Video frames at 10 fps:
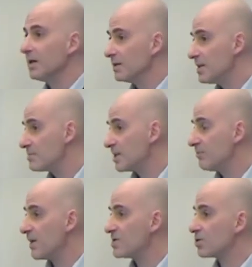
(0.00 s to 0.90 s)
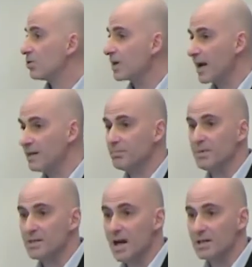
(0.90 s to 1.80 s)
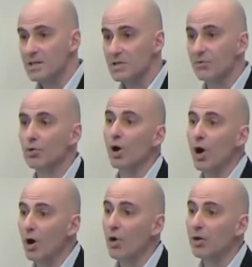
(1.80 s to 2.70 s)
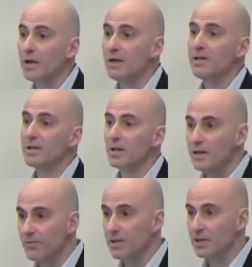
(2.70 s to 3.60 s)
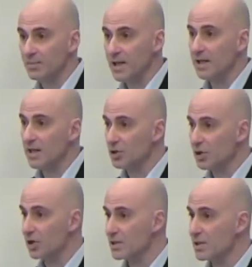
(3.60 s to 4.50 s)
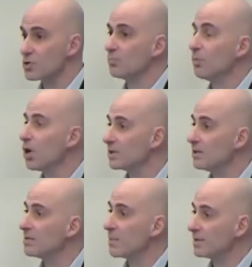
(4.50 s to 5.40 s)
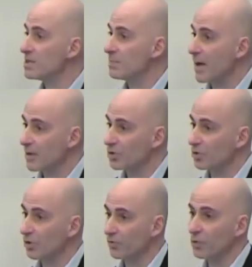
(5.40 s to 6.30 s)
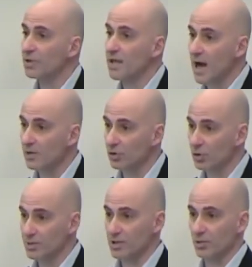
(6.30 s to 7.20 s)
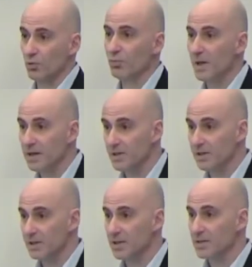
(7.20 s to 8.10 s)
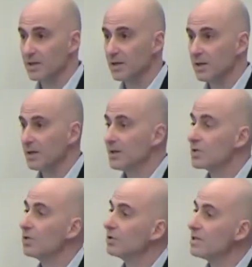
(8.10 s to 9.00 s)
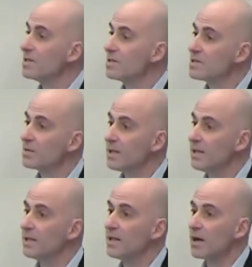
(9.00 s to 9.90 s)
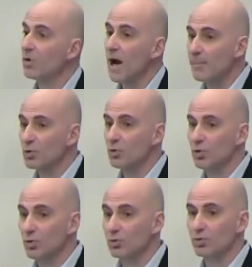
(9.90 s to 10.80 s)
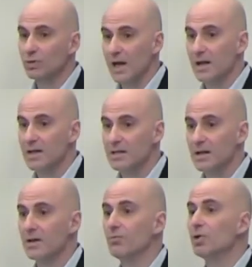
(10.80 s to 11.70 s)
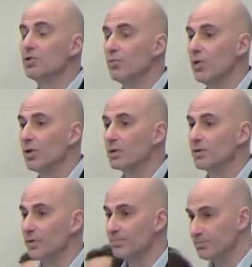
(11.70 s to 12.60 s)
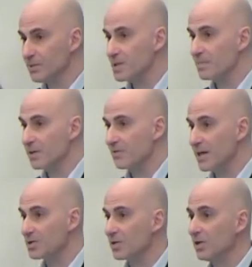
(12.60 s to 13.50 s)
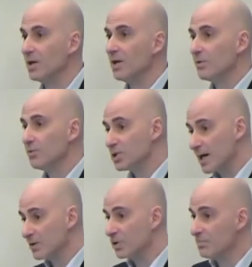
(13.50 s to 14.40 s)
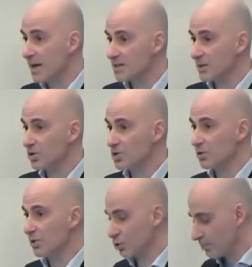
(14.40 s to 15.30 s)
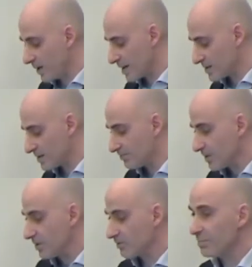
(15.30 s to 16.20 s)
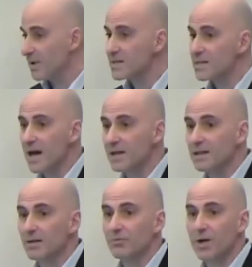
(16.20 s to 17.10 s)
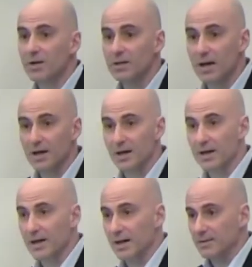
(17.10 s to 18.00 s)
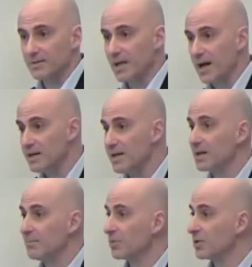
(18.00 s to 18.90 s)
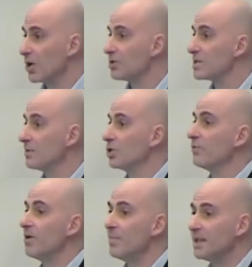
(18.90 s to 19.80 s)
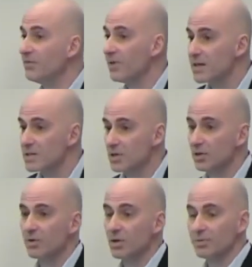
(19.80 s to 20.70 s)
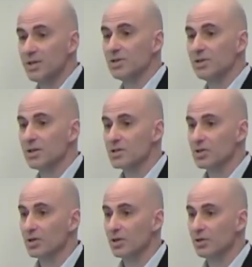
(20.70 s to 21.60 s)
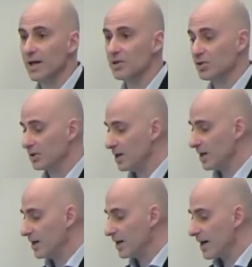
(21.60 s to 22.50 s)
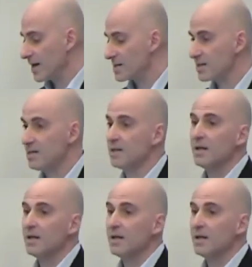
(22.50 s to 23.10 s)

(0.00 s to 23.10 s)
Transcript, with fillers: this manifesto can be successful only if it really enjoys the support and the participation of all the actors who believe in this. So this is really now up to you to tell us uh, what you want from this manifesto, which kind of messages you want to pass. From my side, uh, when I think about the concept of a manifesto for digital social innovation. I see